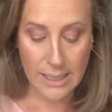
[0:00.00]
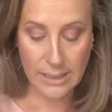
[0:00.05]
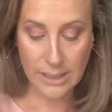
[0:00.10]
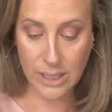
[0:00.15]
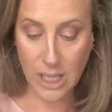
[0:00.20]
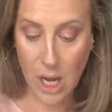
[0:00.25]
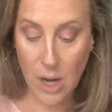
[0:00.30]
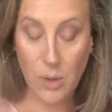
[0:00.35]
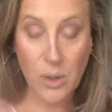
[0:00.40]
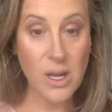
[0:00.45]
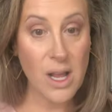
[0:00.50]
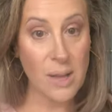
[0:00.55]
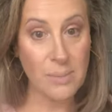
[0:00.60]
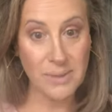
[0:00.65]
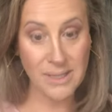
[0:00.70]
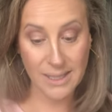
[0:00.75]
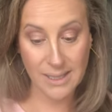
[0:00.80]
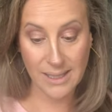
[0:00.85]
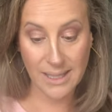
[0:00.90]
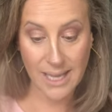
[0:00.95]
So,
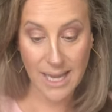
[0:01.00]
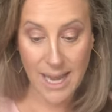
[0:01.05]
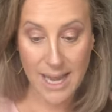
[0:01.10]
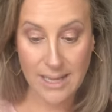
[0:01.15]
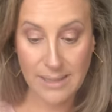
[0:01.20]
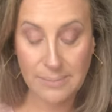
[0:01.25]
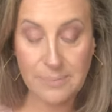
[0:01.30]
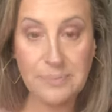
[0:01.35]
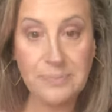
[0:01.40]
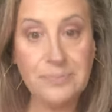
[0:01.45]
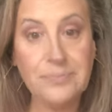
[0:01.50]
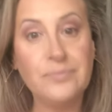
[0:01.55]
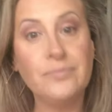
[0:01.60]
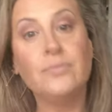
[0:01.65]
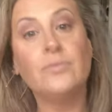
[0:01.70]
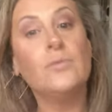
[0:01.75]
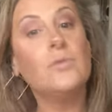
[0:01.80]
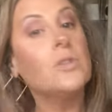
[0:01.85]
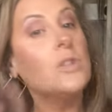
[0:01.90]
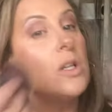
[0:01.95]
comes in the kit.
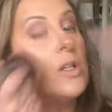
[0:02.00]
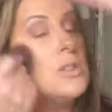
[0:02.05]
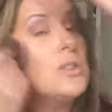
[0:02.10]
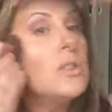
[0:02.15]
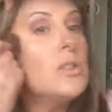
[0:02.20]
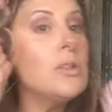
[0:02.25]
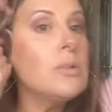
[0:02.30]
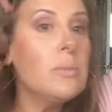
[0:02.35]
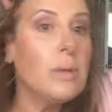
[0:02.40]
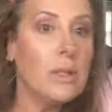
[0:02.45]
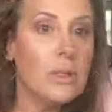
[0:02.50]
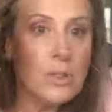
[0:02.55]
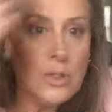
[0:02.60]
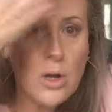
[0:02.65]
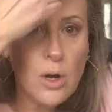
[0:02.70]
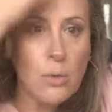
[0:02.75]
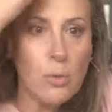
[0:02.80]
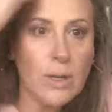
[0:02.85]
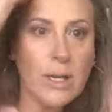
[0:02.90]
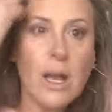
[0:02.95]
Let's just make
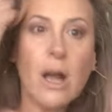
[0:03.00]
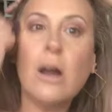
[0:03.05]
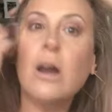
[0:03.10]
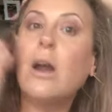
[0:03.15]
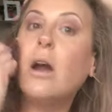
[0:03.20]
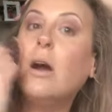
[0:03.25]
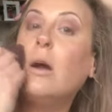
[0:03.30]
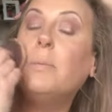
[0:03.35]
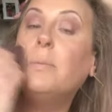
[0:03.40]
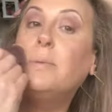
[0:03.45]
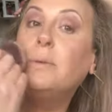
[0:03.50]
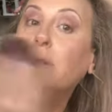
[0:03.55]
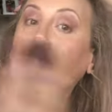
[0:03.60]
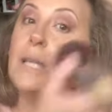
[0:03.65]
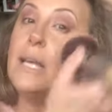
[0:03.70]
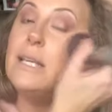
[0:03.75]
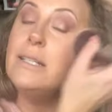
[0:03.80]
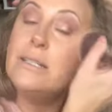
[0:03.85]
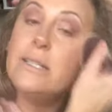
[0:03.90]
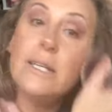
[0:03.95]
sure we are all
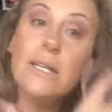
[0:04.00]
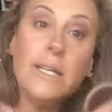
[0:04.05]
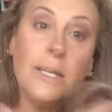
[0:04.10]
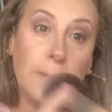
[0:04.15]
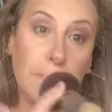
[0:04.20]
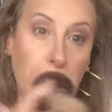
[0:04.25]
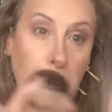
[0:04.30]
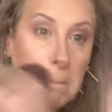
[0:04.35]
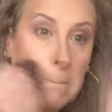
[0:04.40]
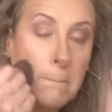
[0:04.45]
blended.